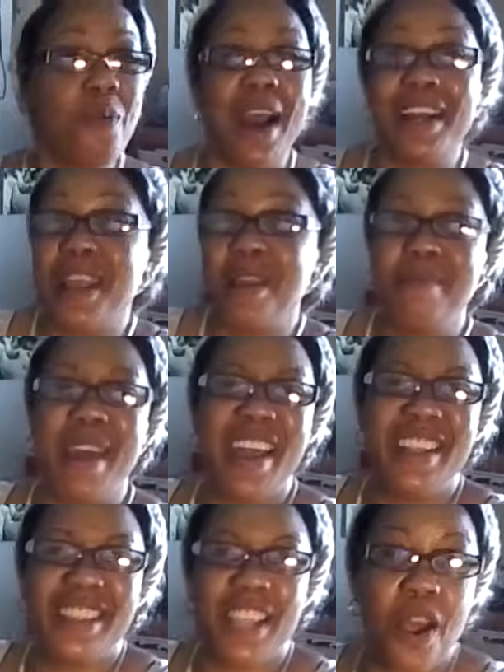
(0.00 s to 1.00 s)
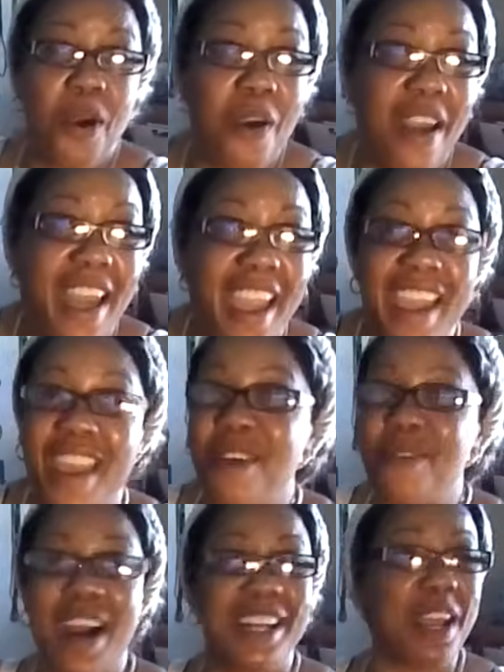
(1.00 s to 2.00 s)
they mad though? Hey,
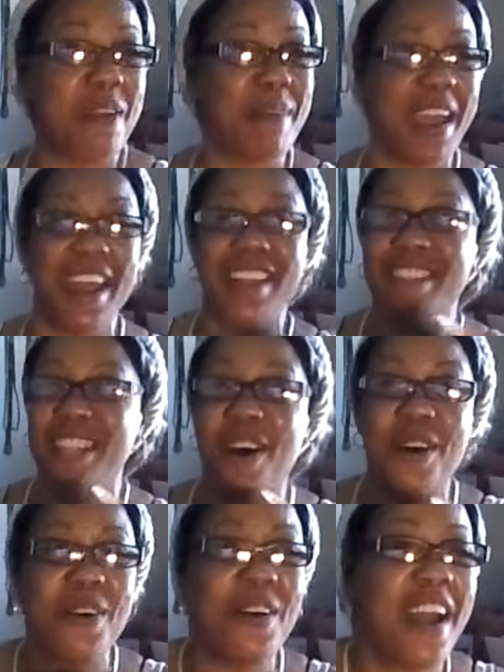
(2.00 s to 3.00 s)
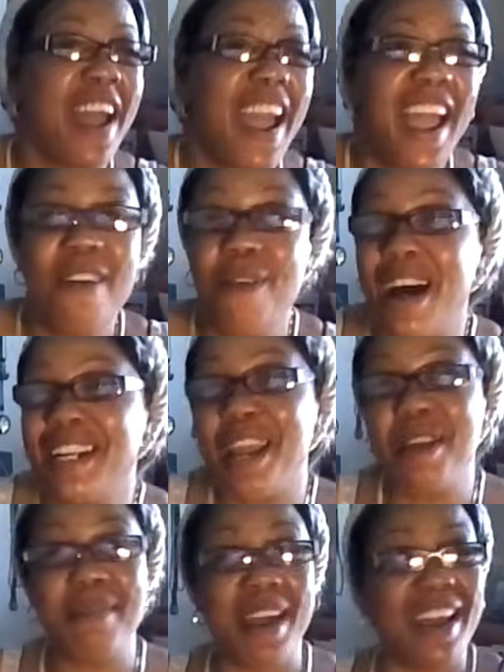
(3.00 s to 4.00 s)
why they mad though? Why
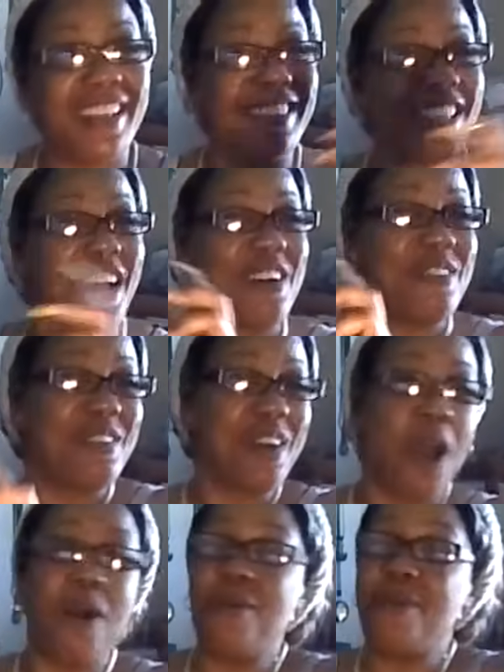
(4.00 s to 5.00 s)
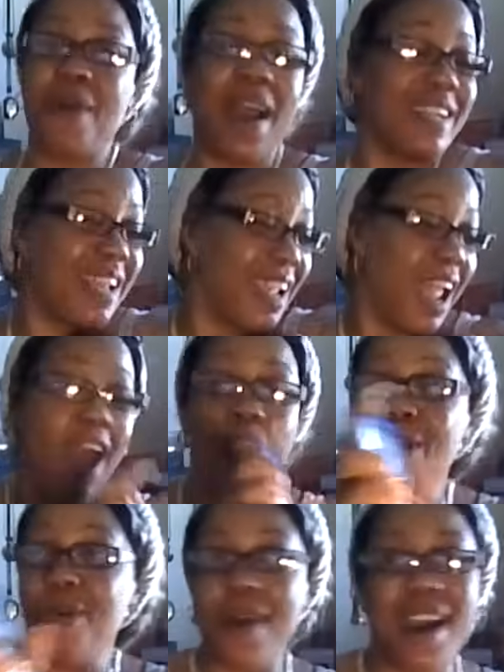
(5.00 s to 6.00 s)
they mad though? Why
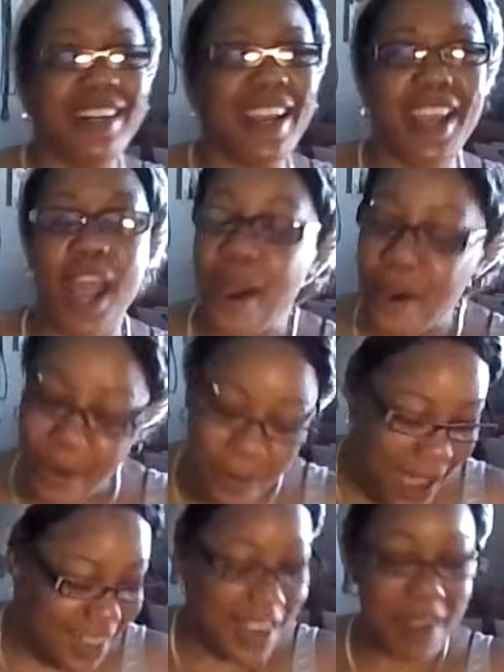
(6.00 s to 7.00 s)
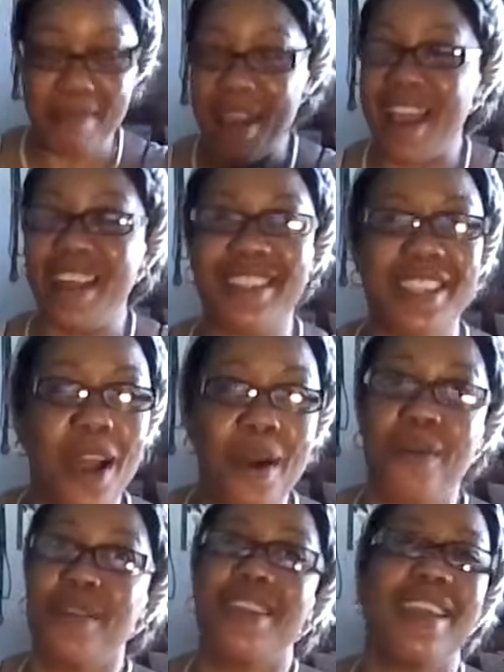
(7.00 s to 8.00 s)
they mad
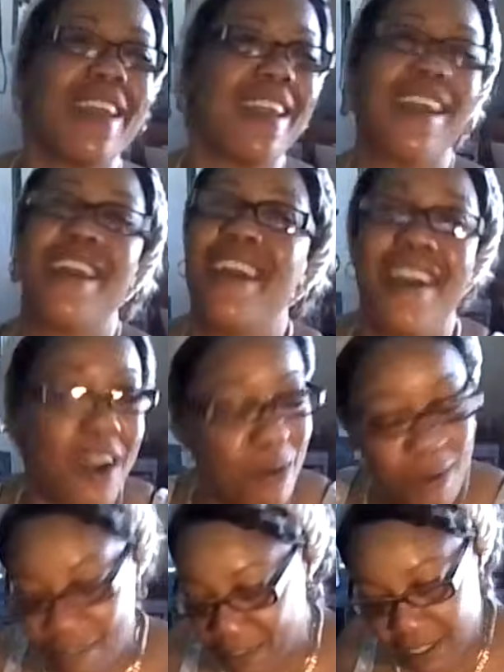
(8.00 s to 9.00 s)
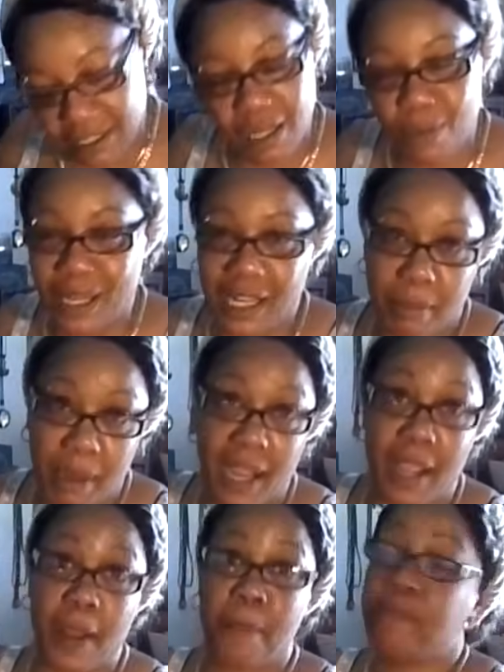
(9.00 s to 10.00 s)
though? Yeah, we finna see why they
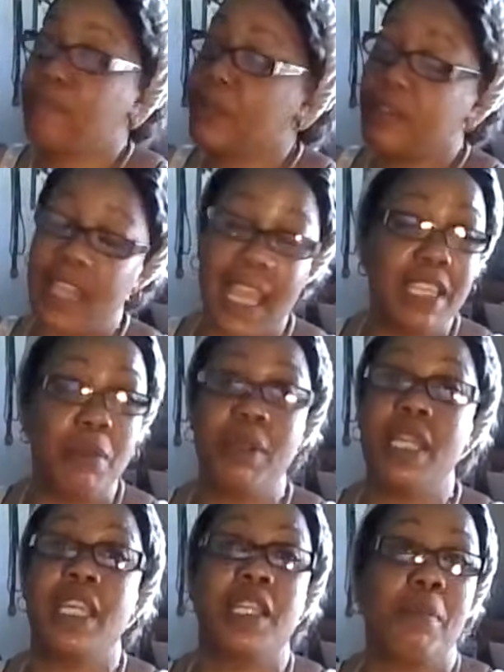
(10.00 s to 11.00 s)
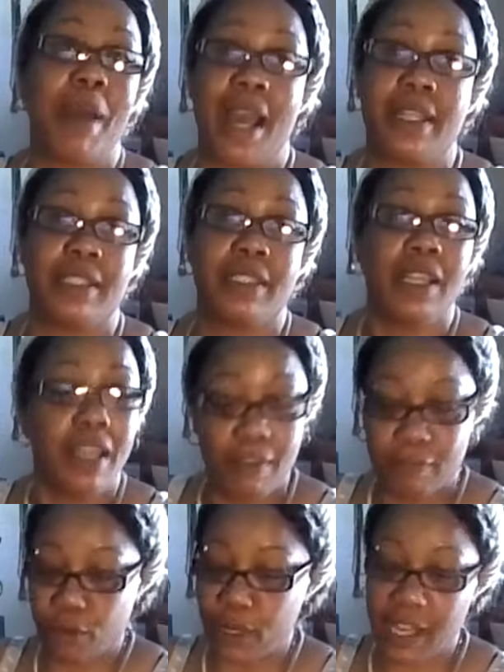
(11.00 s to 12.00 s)
mad. They can be anybody.
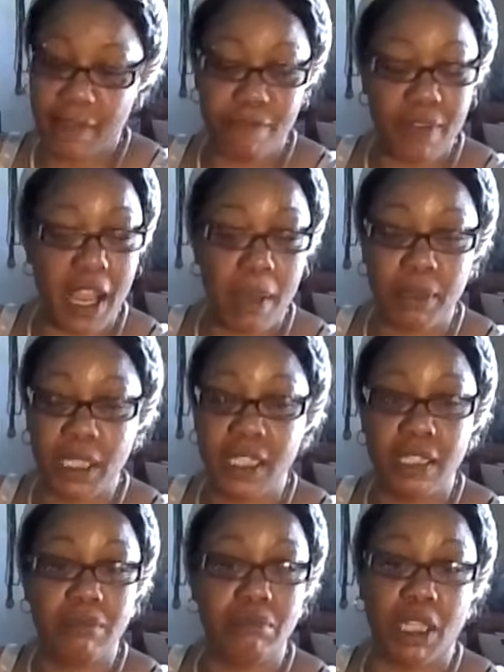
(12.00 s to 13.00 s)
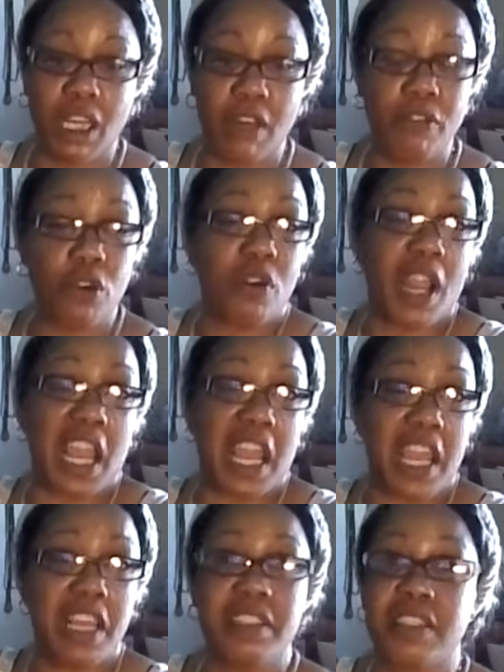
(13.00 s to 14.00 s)
Friend, family, lover,
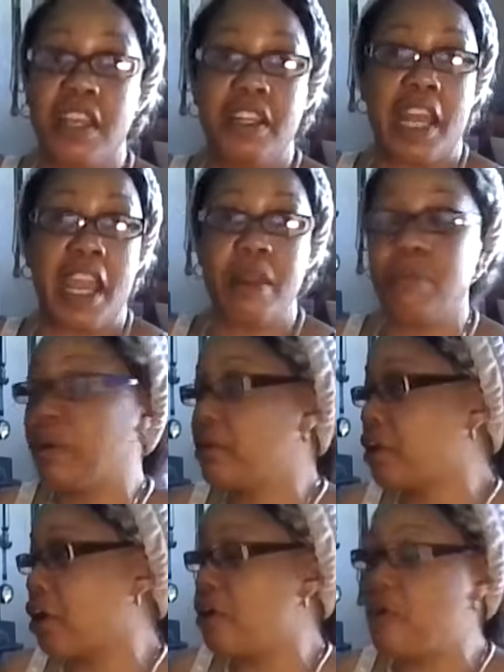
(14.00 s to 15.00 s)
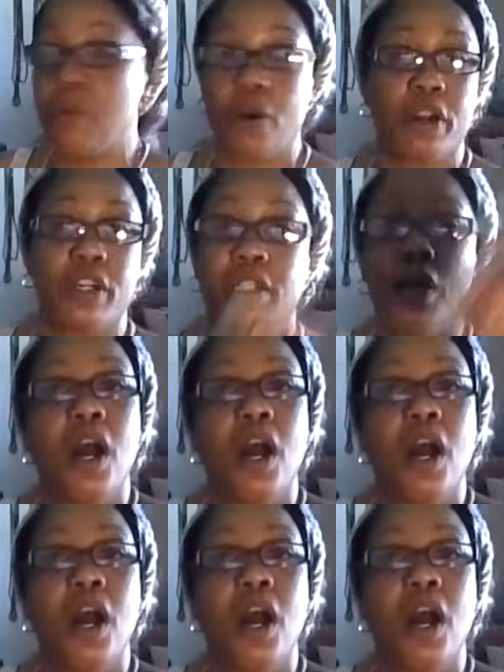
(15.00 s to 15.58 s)
ex, neighbor, co-worker,